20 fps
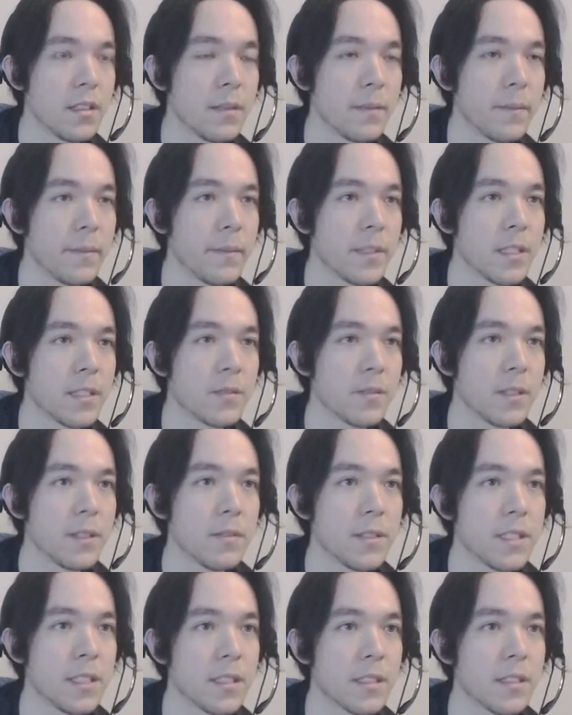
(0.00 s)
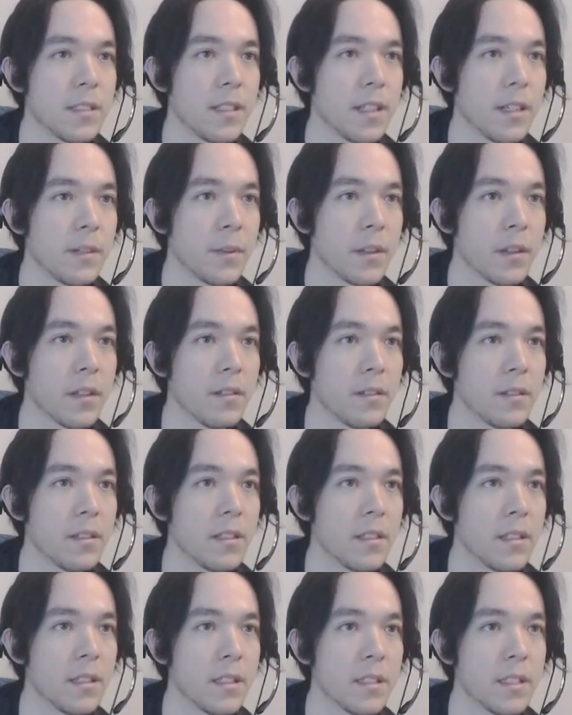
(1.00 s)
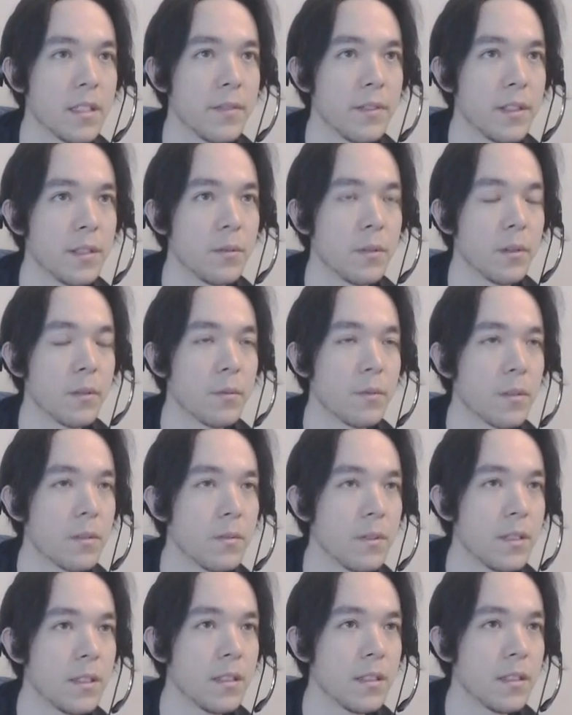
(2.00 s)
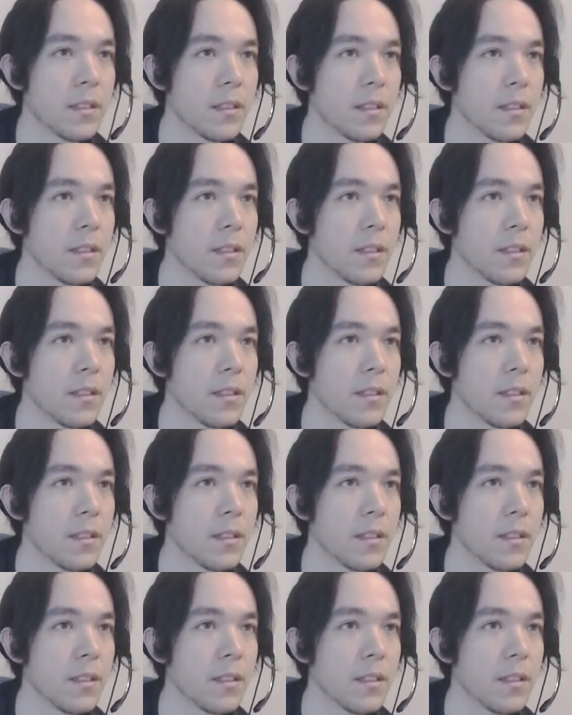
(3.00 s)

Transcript: as well as 69 with Hoda, and then 70 with Whirlwind,